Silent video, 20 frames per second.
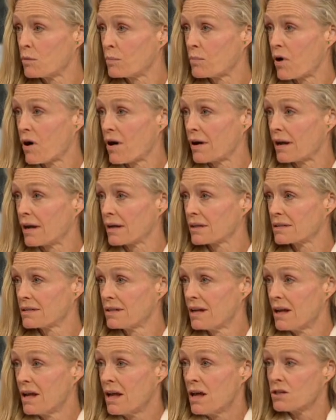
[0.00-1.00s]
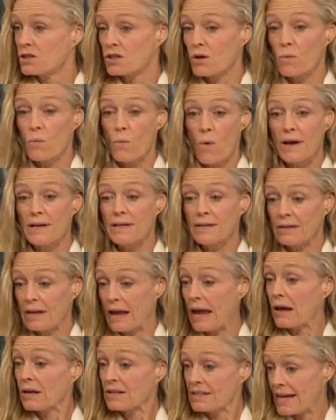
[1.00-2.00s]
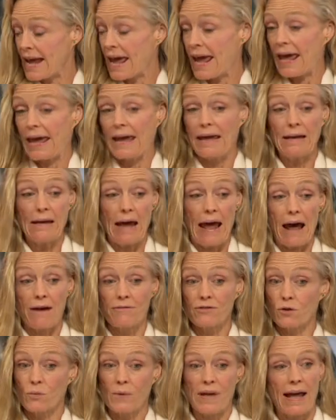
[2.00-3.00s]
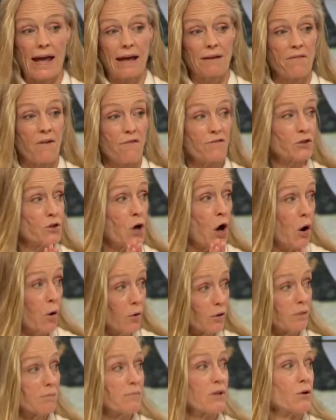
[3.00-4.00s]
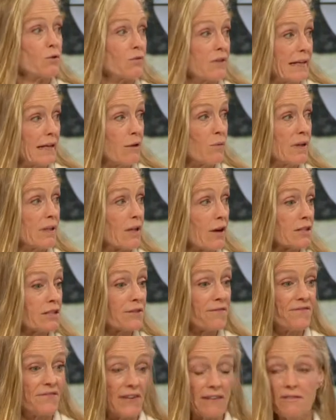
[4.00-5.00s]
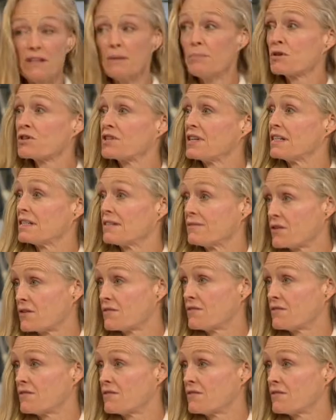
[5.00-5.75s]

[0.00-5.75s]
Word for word: products. So one day after we had total mutiny, we lost 50% of our